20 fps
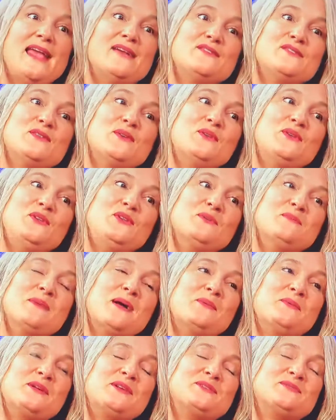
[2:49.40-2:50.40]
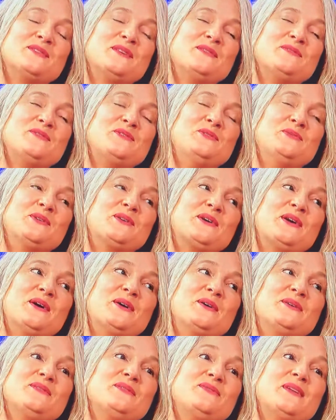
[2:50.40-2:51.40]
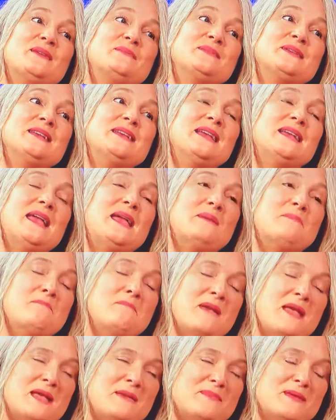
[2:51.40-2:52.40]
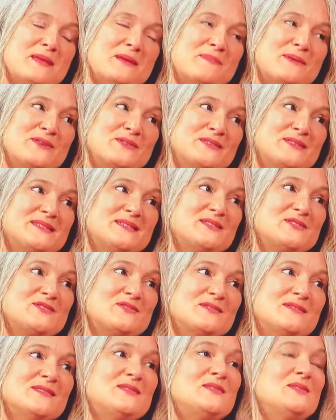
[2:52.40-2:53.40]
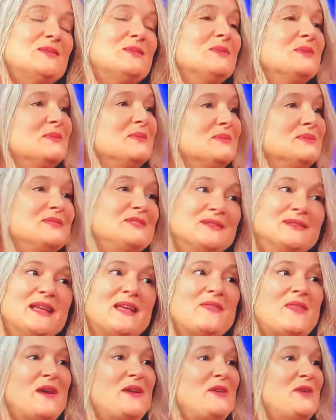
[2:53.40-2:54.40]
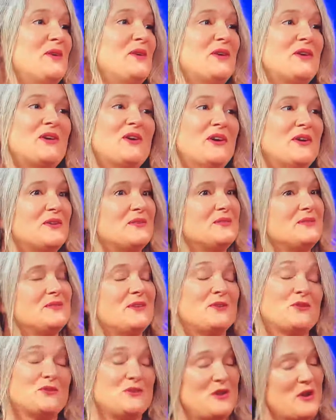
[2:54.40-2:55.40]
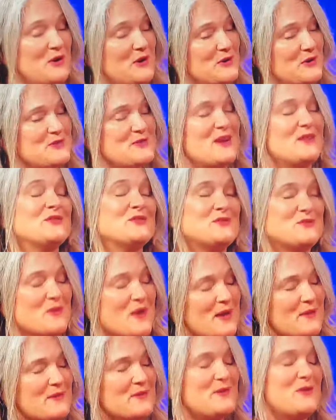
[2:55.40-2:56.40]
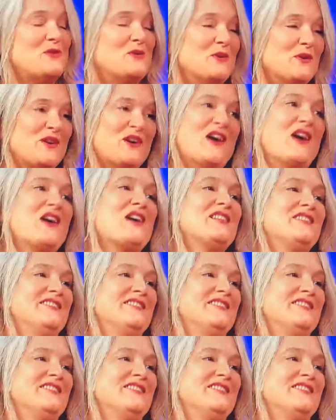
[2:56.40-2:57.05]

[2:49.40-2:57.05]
Even though you might want to drive the newer car in the family, it may be a better decision to let that younger driver drive the newer car.